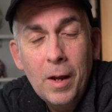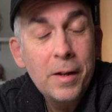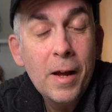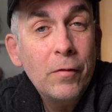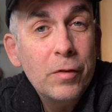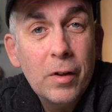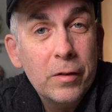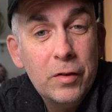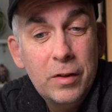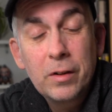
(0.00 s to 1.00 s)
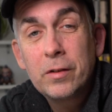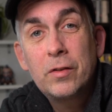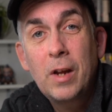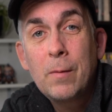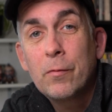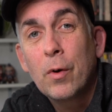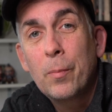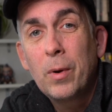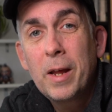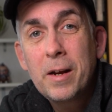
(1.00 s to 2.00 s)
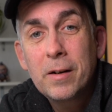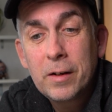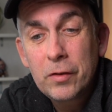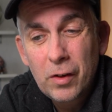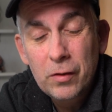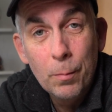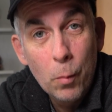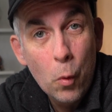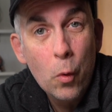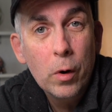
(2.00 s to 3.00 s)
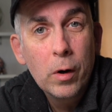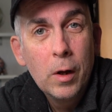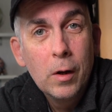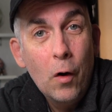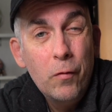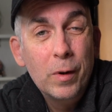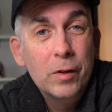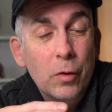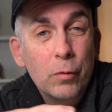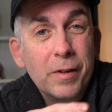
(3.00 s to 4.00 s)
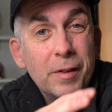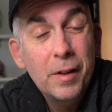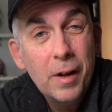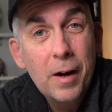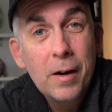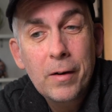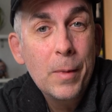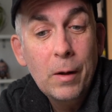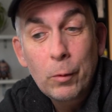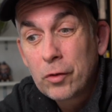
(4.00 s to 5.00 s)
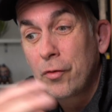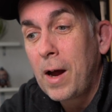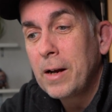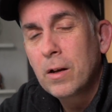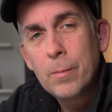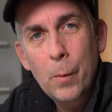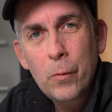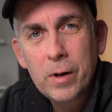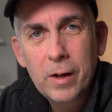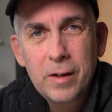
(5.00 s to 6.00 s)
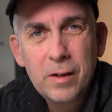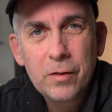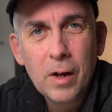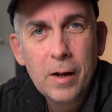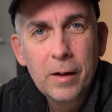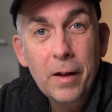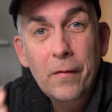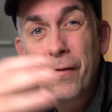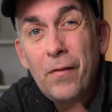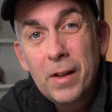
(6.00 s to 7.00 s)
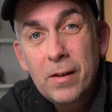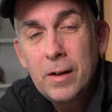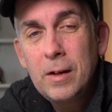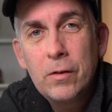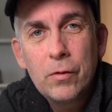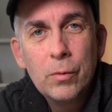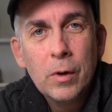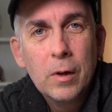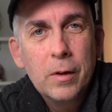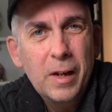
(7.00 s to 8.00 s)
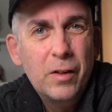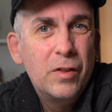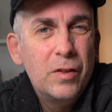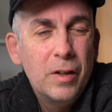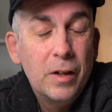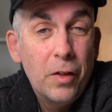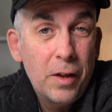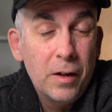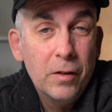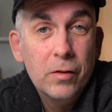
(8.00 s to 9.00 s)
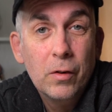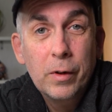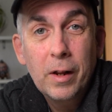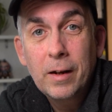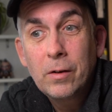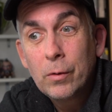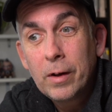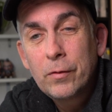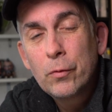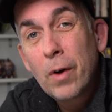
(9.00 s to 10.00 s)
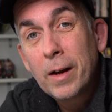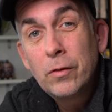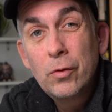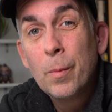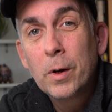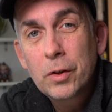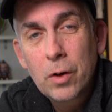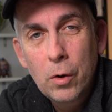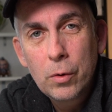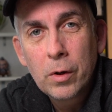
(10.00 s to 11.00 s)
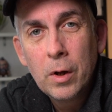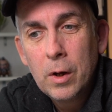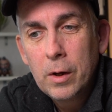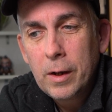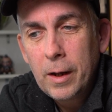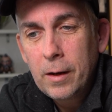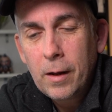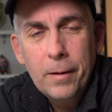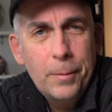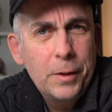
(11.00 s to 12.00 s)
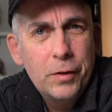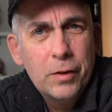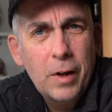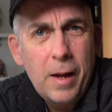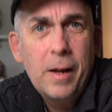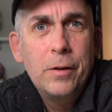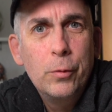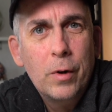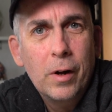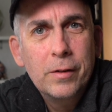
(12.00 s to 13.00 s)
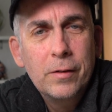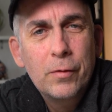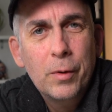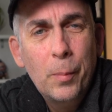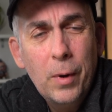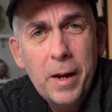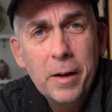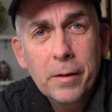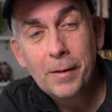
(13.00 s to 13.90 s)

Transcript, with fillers: And the end result is still the same for a player. There's just more of what's already there, and I will try to come up with ideas that fit into existing things, so that I don't have to write too much code, and I can just add new content for the player.